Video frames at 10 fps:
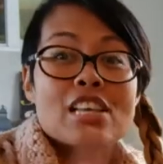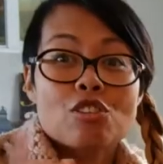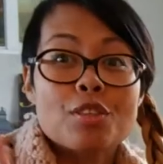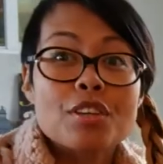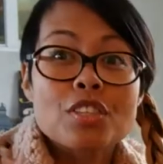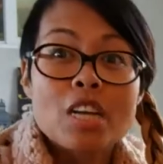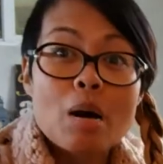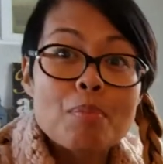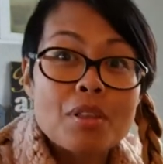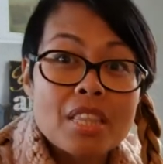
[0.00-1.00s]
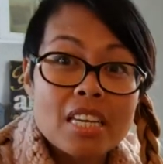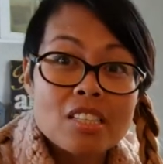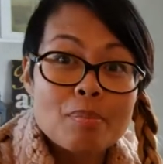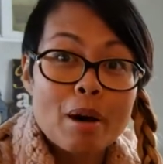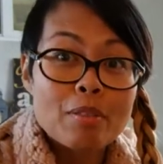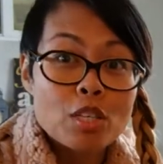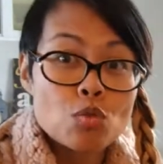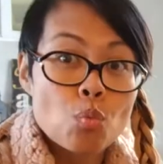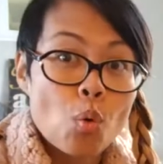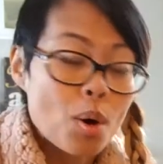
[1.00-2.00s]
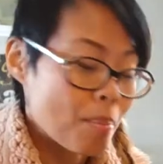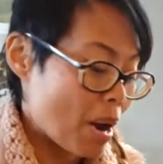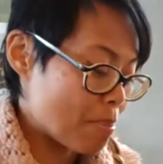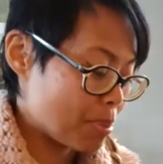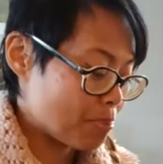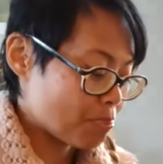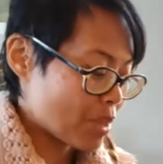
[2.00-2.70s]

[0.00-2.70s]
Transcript: So there's a couple things about this warm up.